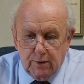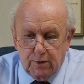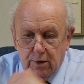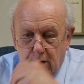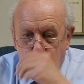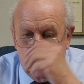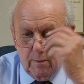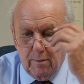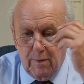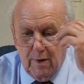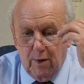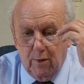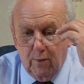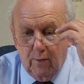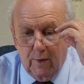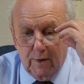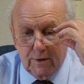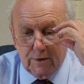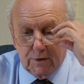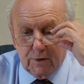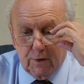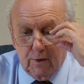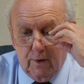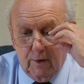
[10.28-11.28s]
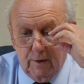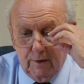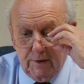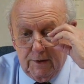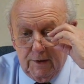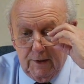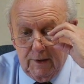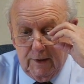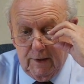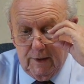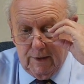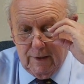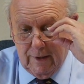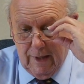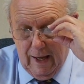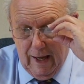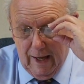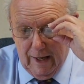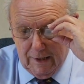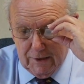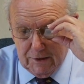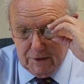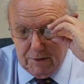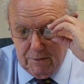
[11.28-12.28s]
to talk about what's called the
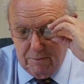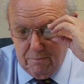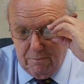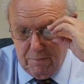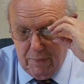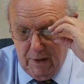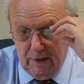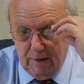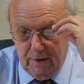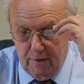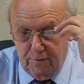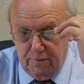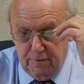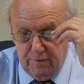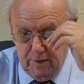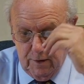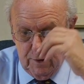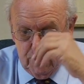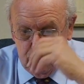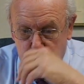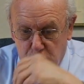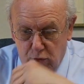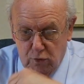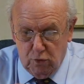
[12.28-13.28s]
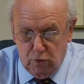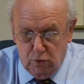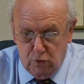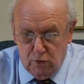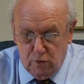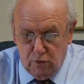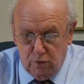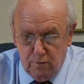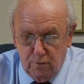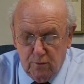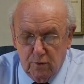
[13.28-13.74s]
tax benefit rule,